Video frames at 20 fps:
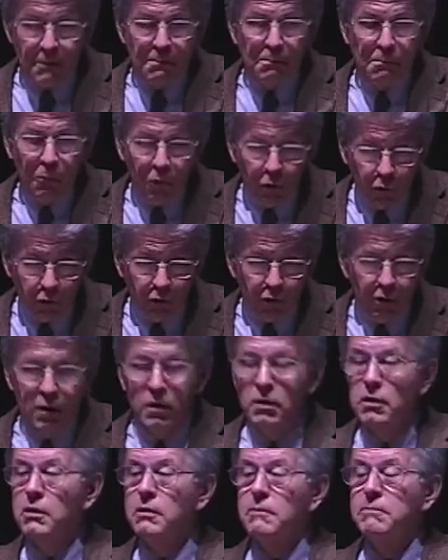more
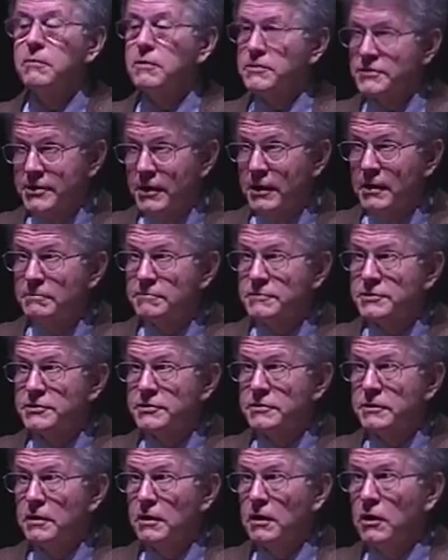Muslims